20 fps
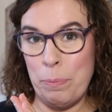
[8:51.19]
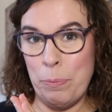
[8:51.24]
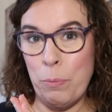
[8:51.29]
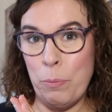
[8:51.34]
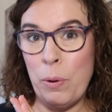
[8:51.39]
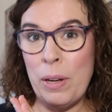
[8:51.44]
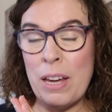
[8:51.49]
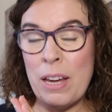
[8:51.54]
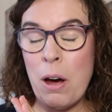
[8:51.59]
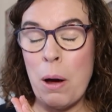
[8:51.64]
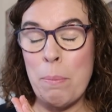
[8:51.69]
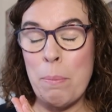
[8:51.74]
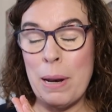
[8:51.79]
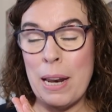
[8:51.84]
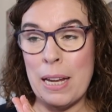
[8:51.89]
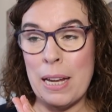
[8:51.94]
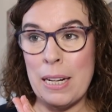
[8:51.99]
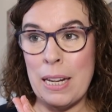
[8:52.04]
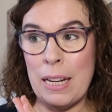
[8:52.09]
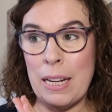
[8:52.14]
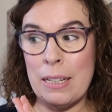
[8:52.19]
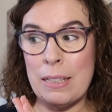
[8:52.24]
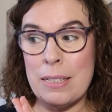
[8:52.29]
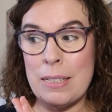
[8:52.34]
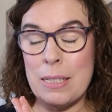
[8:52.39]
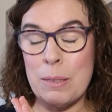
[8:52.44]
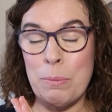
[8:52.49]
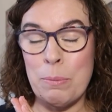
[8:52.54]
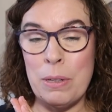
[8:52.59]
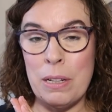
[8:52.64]
We are planning
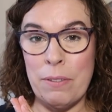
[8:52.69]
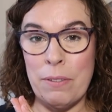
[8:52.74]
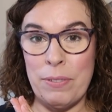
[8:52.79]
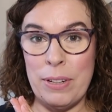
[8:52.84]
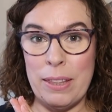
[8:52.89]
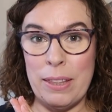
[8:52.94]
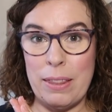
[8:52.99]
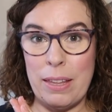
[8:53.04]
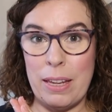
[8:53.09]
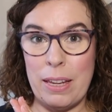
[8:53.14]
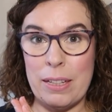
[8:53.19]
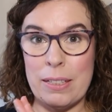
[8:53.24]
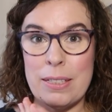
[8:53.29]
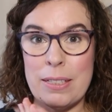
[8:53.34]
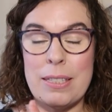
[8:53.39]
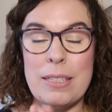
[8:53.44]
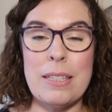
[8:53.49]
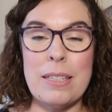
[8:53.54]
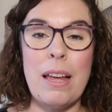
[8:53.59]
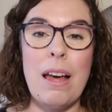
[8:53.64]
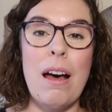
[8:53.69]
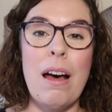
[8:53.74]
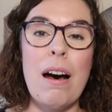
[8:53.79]
some lovely things.